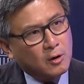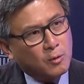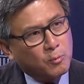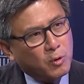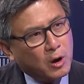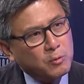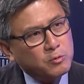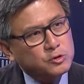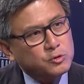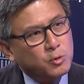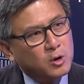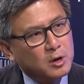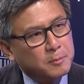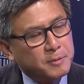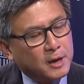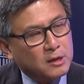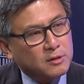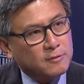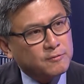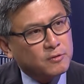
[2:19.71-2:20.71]
Why would you want to
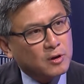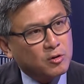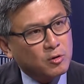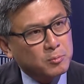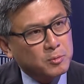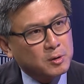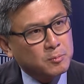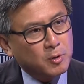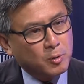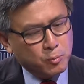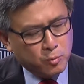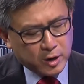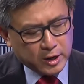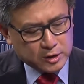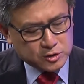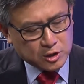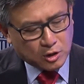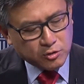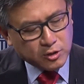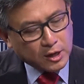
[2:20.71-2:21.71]
pay them federal minimum
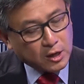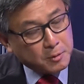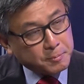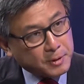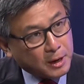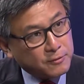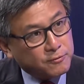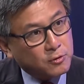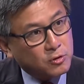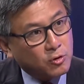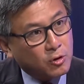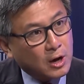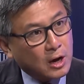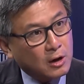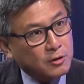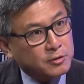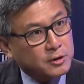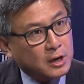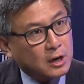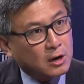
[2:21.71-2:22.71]
wage? How are they going to pay for their
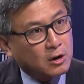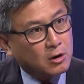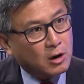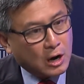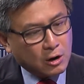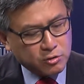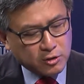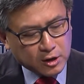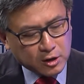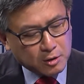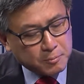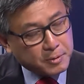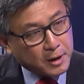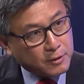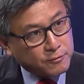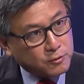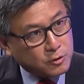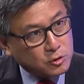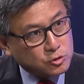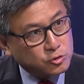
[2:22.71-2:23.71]
health care? How are they going to pay
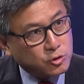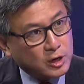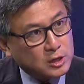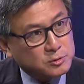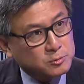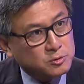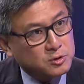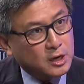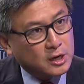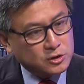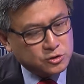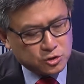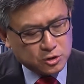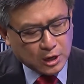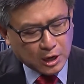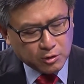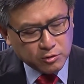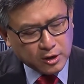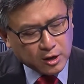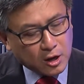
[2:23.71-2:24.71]
for their transportation?
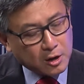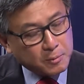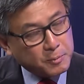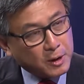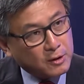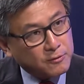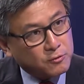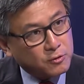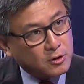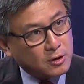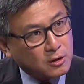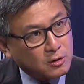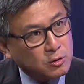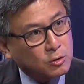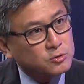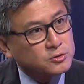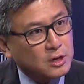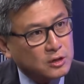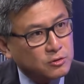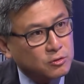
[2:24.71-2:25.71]
How are they going to pay for the
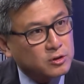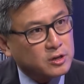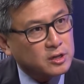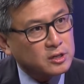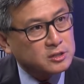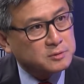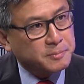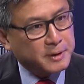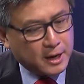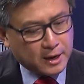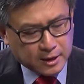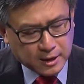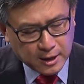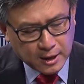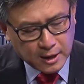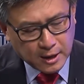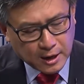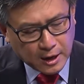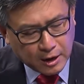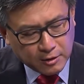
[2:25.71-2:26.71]
clothes on their kids' back?
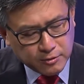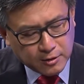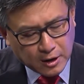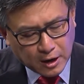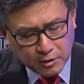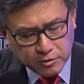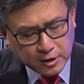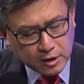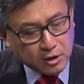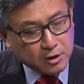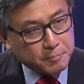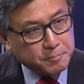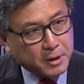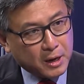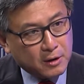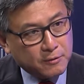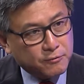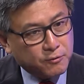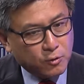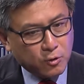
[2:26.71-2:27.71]
How are they going to
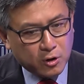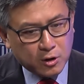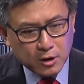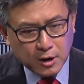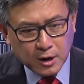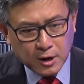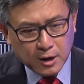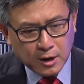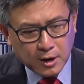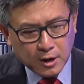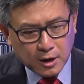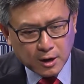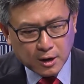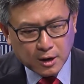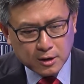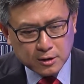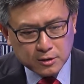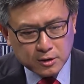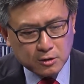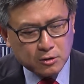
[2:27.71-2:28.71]
pay for,
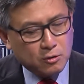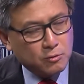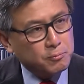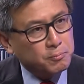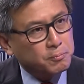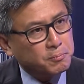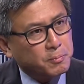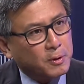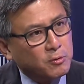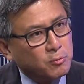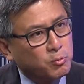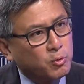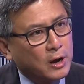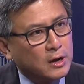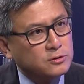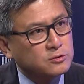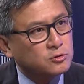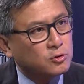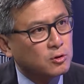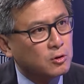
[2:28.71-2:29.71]

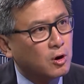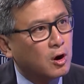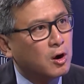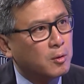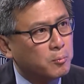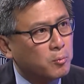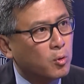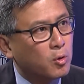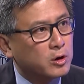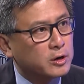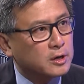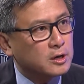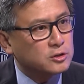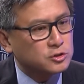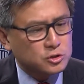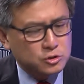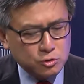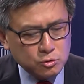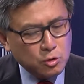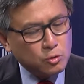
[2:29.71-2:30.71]
rent or a
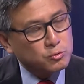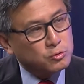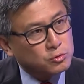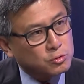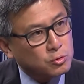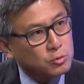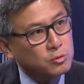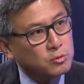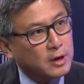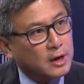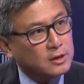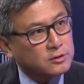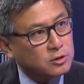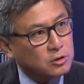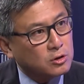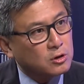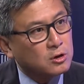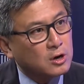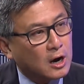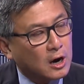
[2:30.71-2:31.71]
mortgage? You don't do that to
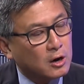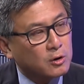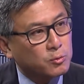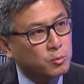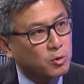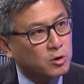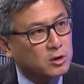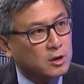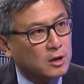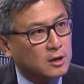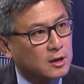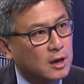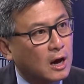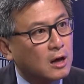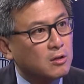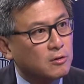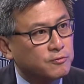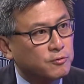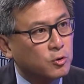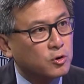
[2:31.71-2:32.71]
good, hard-working
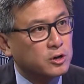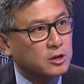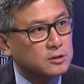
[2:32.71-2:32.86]
Californians.